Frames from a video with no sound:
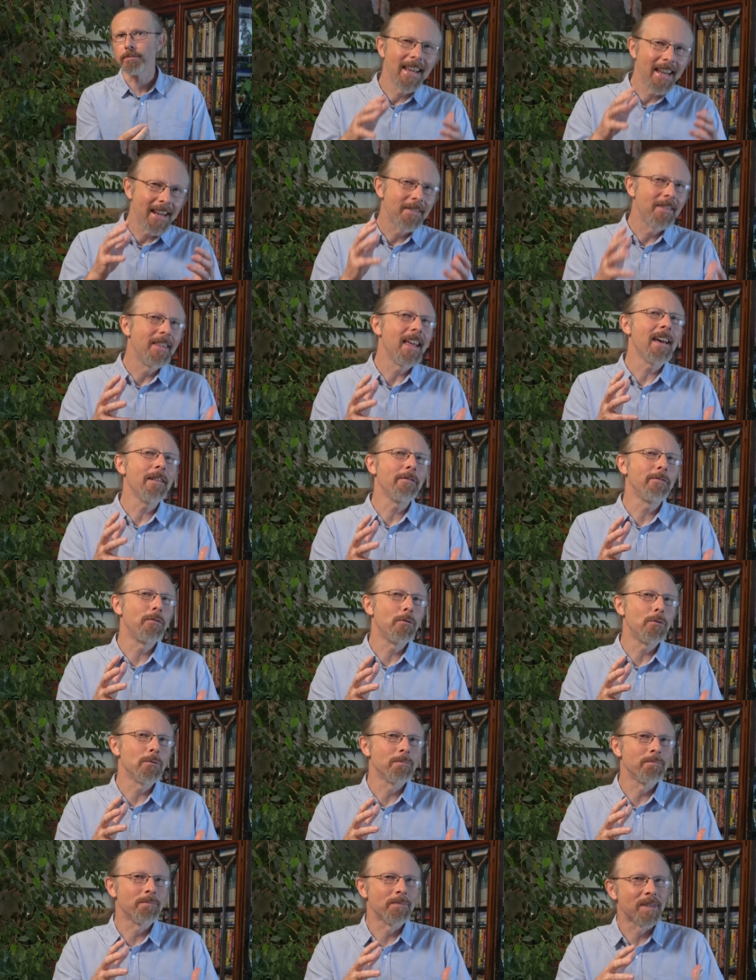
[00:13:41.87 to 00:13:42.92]
It
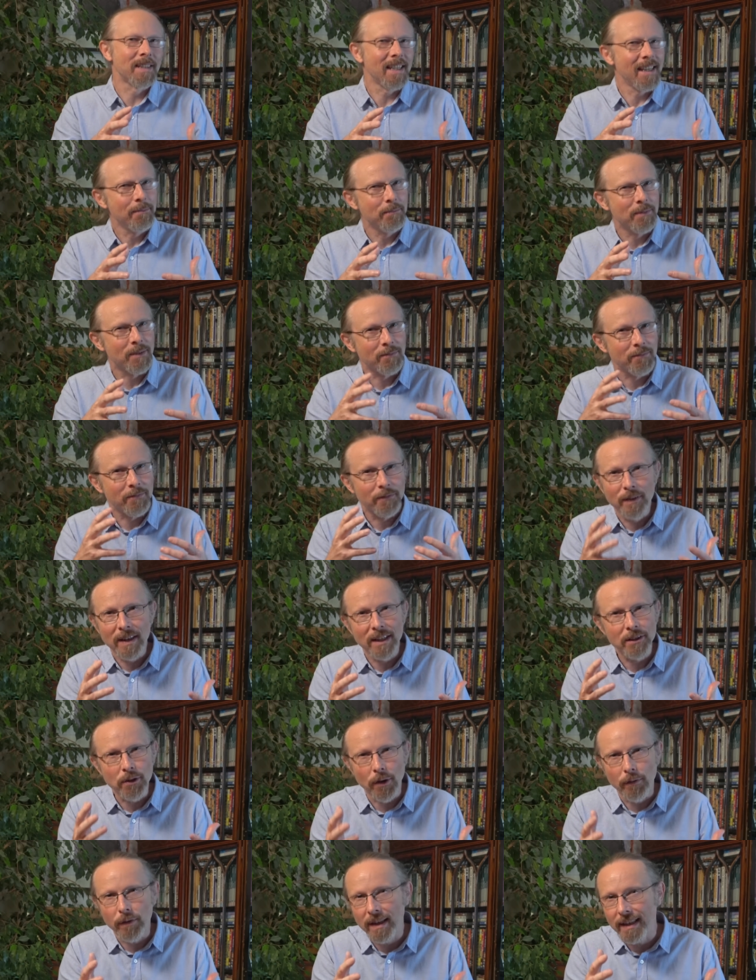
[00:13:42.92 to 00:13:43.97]
therefore seems
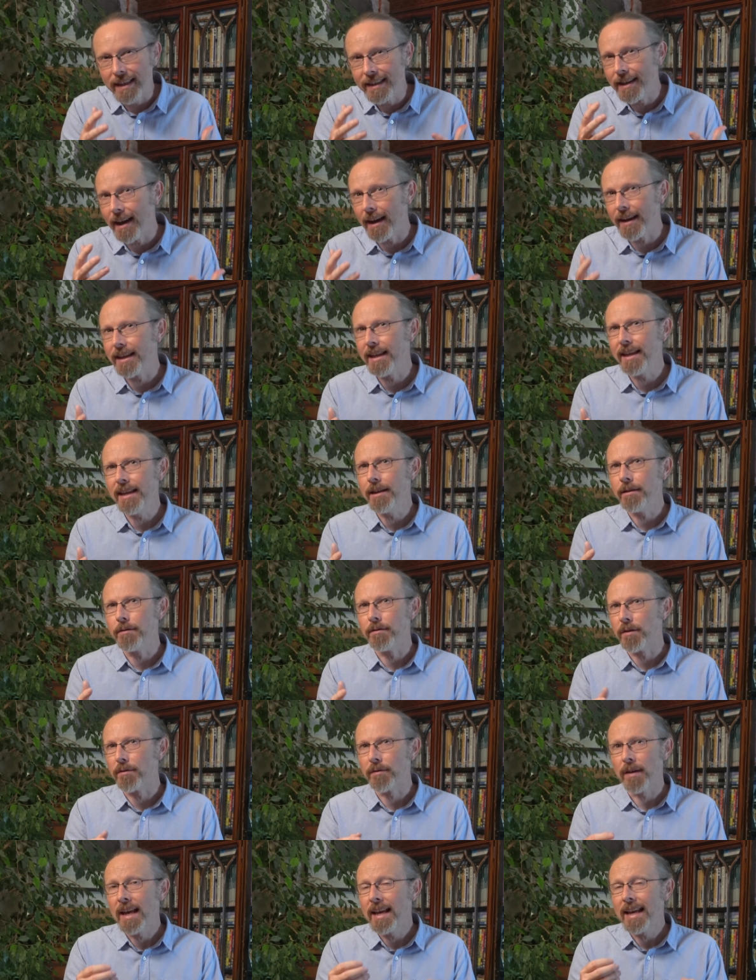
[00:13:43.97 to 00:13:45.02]
philosophically naive if